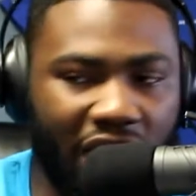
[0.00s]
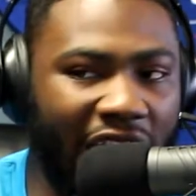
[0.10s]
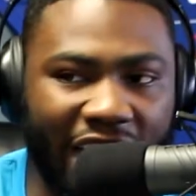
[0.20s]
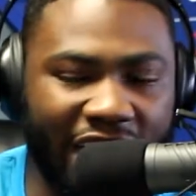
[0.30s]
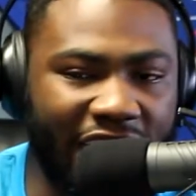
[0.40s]

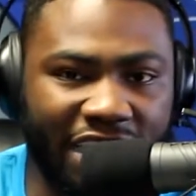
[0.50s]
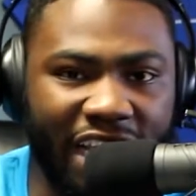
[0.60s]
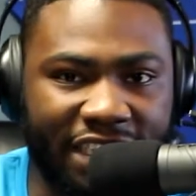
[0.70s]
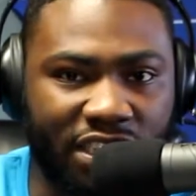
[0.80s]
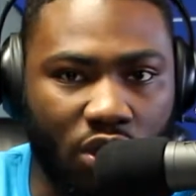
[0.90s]
Like
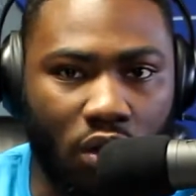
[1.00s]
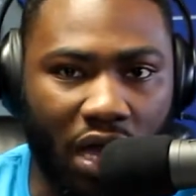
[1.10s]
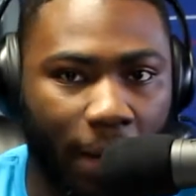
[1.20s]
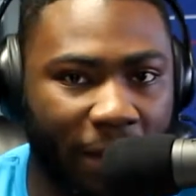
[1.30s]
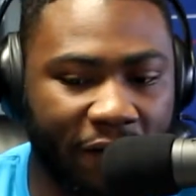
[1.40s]
it's so
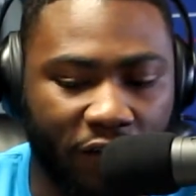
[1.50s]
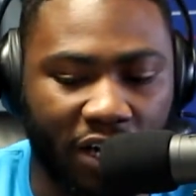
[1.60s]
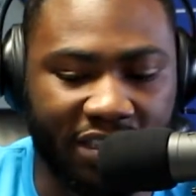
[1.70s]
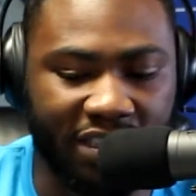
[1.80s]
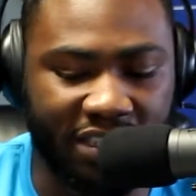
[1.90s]
common for
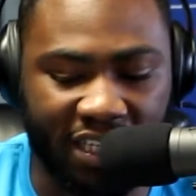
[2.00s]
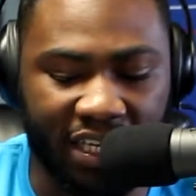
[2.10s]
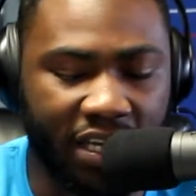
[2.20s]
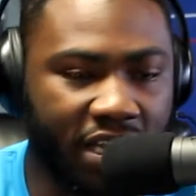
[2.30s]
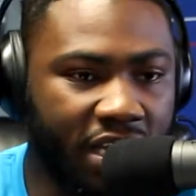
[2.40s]
us to
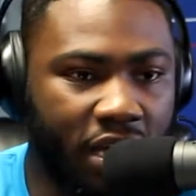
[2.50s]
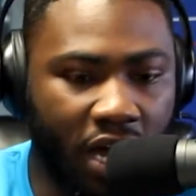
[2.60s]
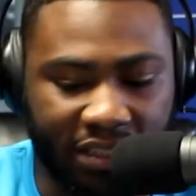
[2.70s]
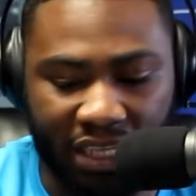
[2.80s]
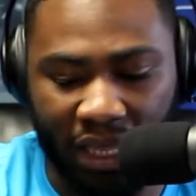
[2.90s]
see
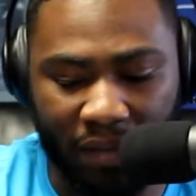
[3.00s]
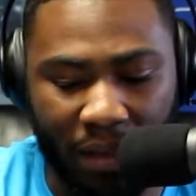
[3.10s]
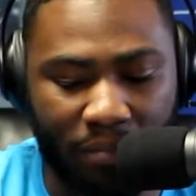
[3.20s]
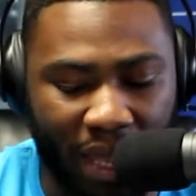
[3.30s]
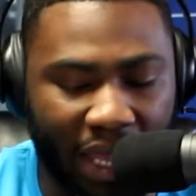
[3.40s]
a team that
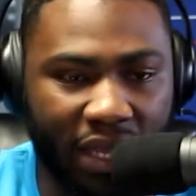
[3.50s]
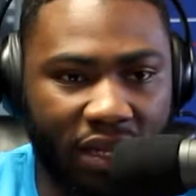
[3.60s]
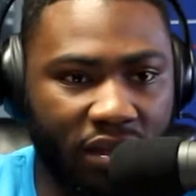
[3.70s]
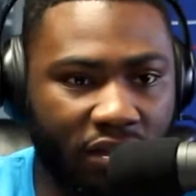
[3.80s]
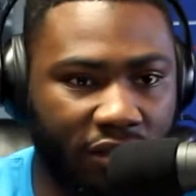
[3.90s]
made
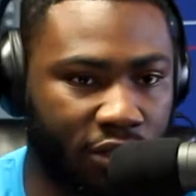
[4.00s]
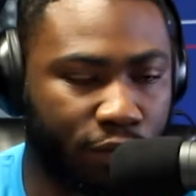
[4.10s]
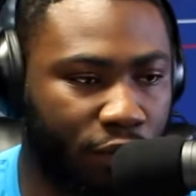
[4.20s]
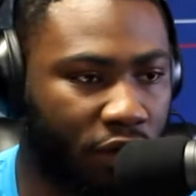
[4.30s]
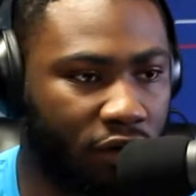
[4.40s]
the
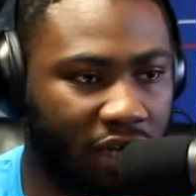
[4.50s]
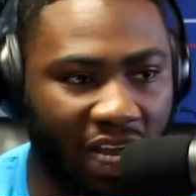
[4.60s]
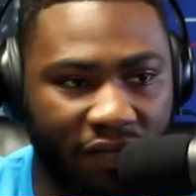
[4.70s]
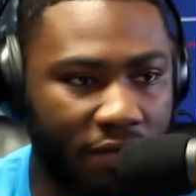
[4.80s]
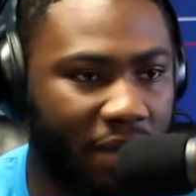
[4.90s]
Super Bowl
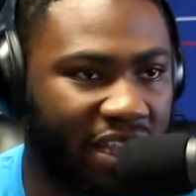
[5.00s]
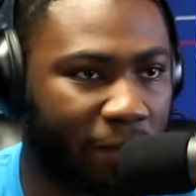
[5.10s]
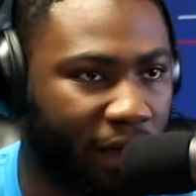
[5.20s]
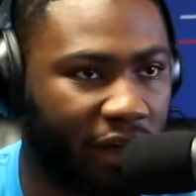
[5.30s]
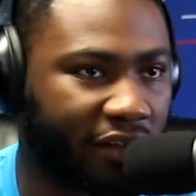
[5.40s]
not even make the
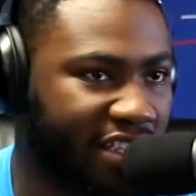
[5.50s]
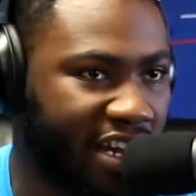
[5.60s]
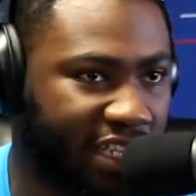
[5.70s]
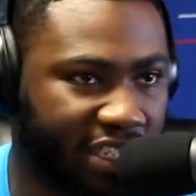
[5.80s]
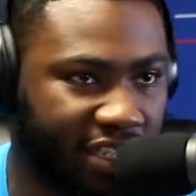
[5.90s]
playoffs the
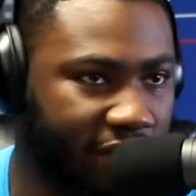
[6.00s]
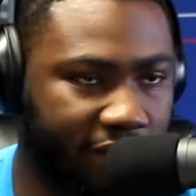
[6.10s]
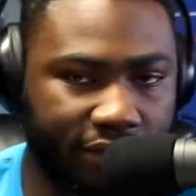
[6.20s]
next year.